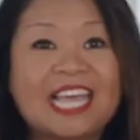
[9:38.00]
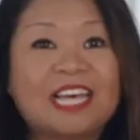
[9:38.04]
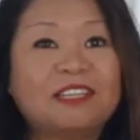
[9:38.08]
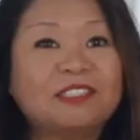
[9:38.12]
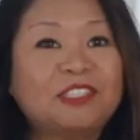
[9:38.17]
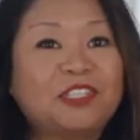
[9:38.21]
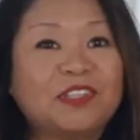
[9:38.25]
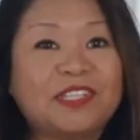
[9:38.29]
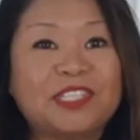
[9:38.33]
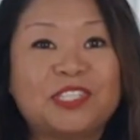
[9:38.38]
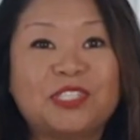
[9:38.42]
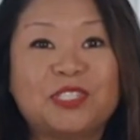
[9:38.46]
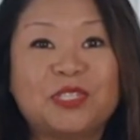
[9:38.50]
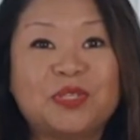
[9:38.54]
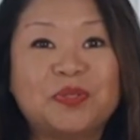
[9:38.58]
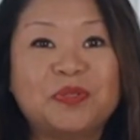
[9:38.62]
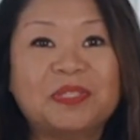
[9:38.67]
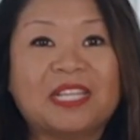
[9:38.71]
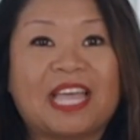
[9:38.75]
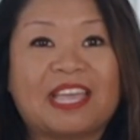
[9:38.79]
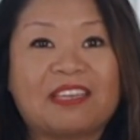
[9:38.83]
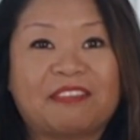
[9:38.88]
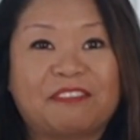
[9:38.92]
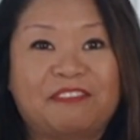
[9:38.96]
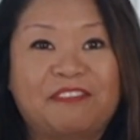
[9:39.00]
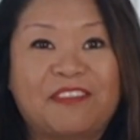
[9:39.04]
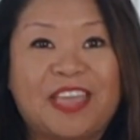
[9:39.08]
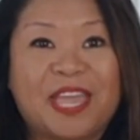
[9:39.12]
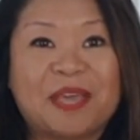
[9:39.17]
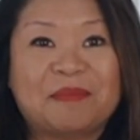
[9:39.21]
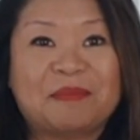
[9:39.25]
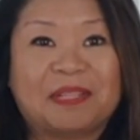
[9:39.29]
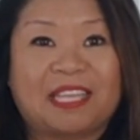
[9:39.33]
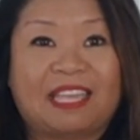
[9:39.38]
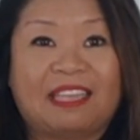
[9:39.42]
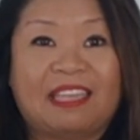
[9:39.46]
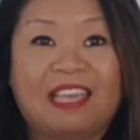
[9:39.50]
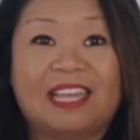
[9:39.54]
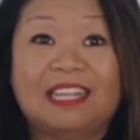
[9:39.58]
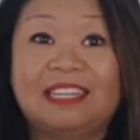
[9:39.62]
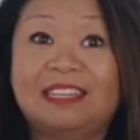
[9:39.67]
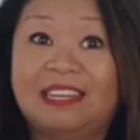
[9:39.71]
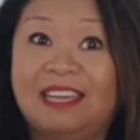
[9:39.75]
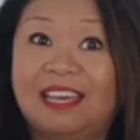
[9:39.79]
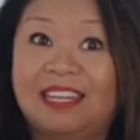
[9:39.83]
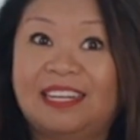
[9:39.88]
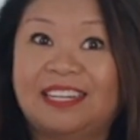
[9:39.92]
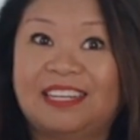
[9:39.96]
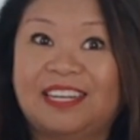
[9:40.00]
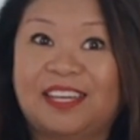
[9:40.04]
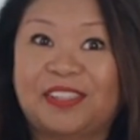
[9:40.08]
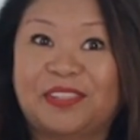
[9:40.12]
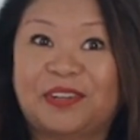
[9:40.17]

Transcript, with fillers: treats you like family, not another